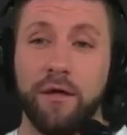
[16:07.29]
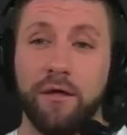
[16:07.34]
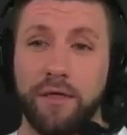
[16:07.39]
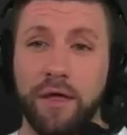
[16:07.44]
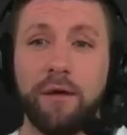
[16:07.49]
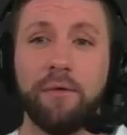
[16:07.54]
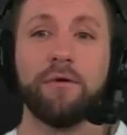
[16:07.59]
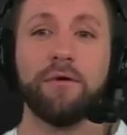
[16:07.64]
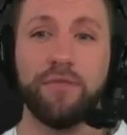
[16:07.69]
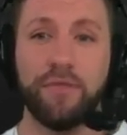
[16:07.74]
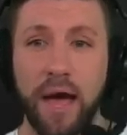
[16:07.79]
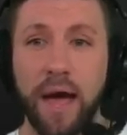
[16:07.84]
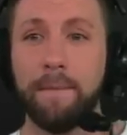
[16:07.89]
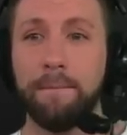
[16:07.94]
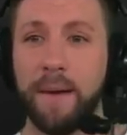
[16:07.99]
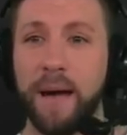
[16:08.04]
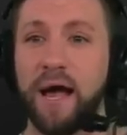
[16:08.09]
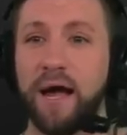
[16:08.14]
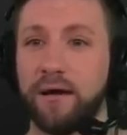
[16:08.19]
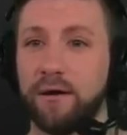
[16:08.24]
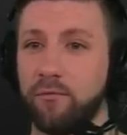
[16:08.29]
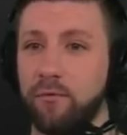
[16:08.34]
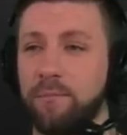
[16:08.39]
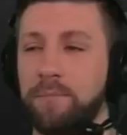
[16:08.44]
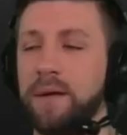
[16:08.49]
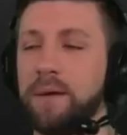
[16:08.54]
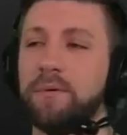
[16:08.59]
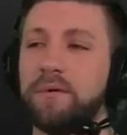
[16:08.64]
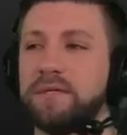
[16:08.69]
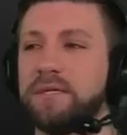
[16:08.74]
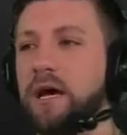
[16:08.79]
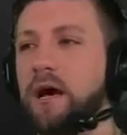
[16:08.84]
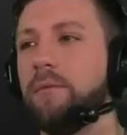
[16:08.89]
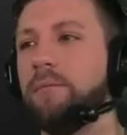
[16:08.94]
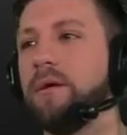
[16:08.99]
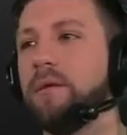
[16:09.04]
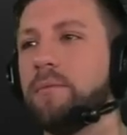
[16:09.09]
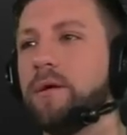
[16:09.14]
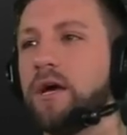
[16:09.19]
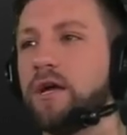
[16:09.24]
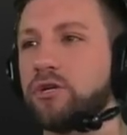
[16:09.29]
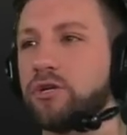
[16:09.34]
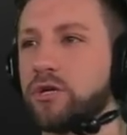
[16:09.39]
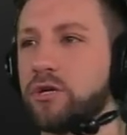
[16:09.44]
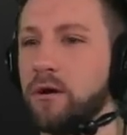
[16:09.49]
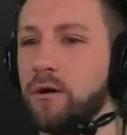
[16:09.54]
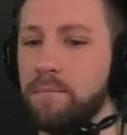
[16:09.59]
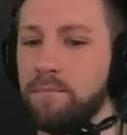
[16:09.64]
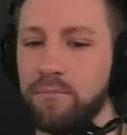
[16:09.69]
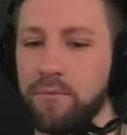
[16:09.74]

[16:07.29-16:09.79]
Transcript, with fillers: They were that bad. When people tell me, Mitch,